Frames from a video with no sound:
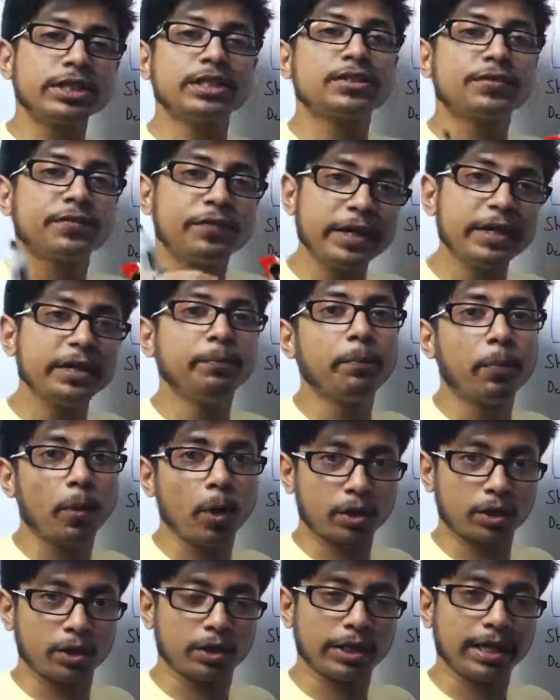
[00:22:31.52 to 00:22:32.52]
is very
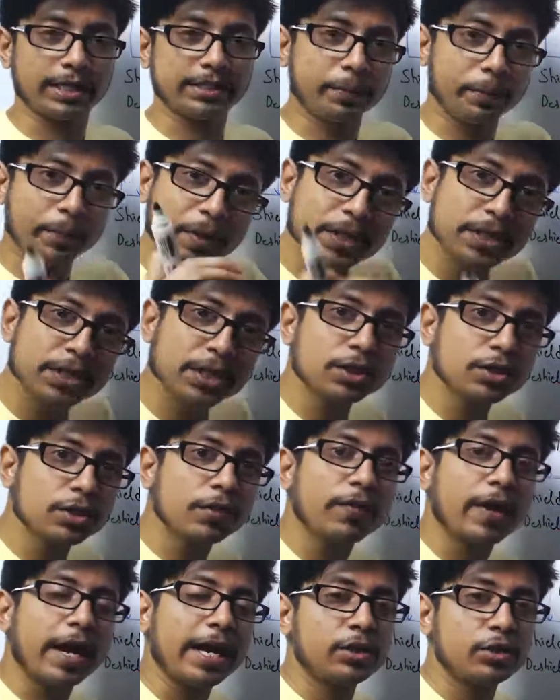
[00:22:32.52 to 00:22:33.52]
important, and the presence
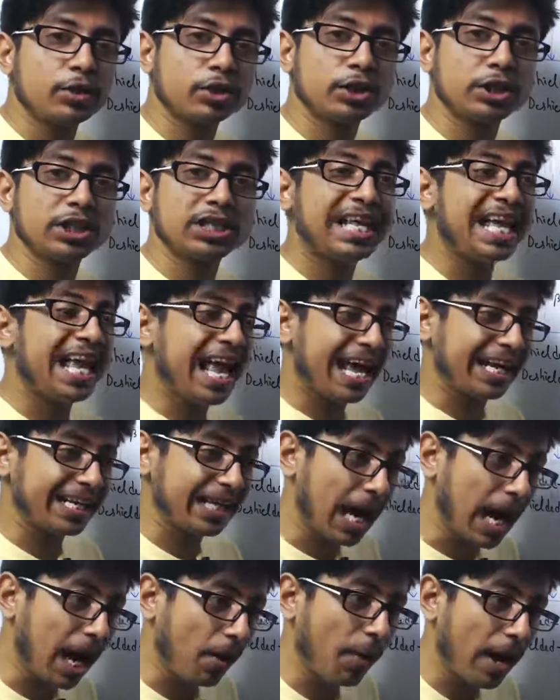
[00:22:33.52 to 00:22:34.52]
of hydrogen and
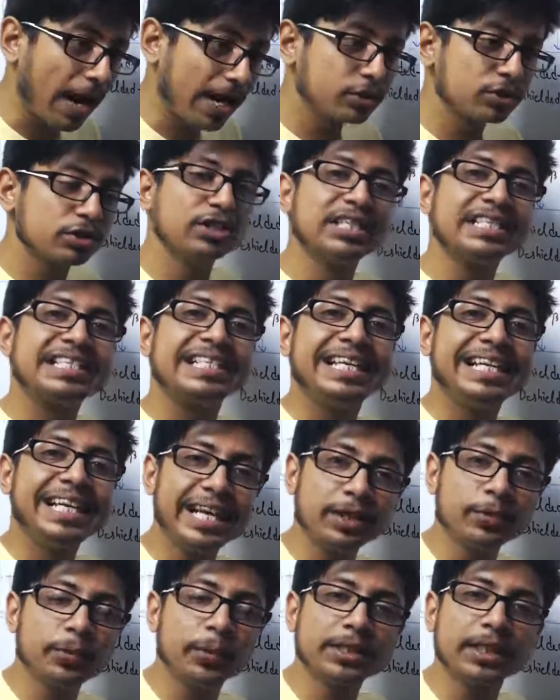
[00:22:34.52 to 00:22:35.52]
how hydrogen is
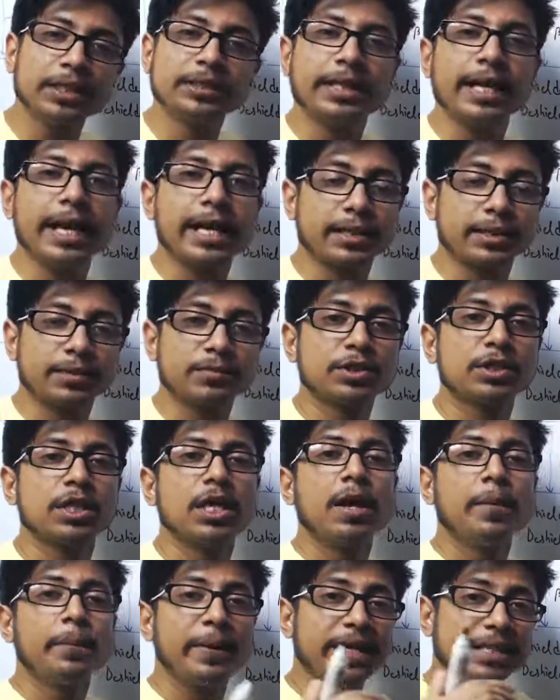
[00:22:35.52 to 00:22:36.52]
linked with other atoms
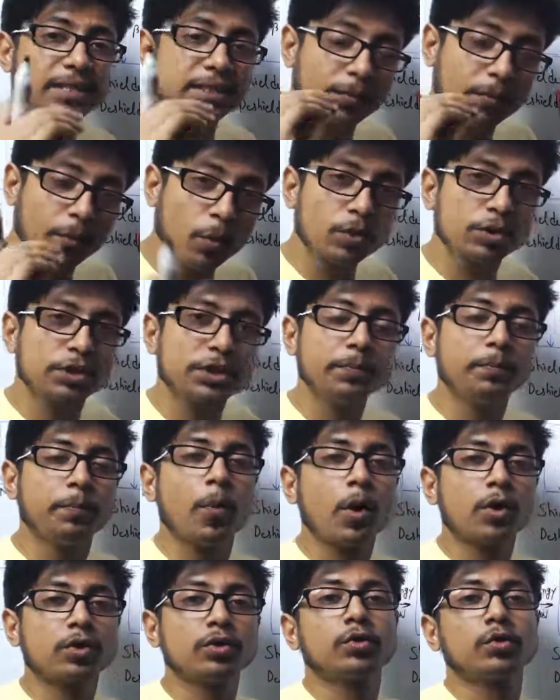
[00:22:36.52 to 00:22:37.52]
plays the most
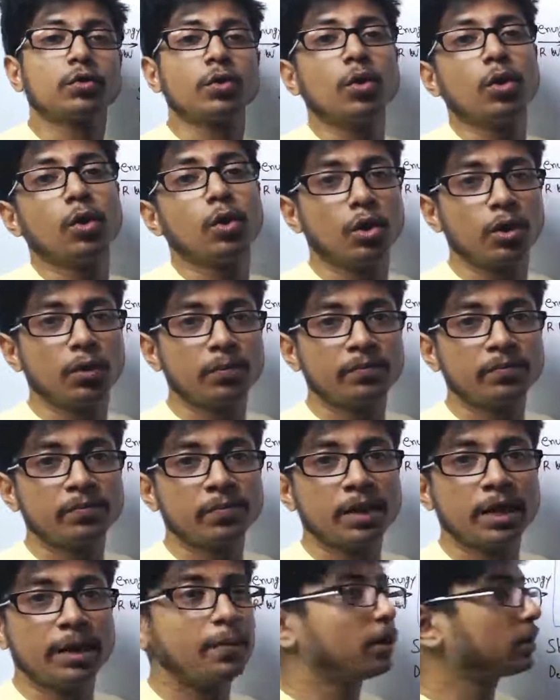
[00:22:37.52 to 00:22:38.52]
important role
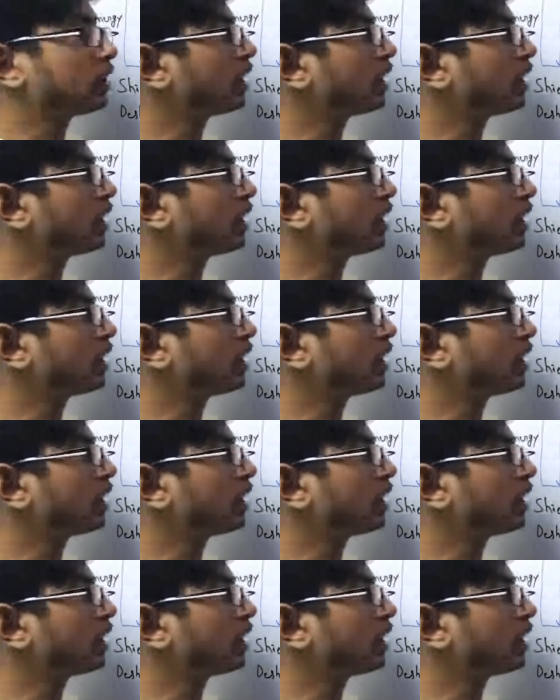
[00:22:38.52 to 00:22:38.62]
about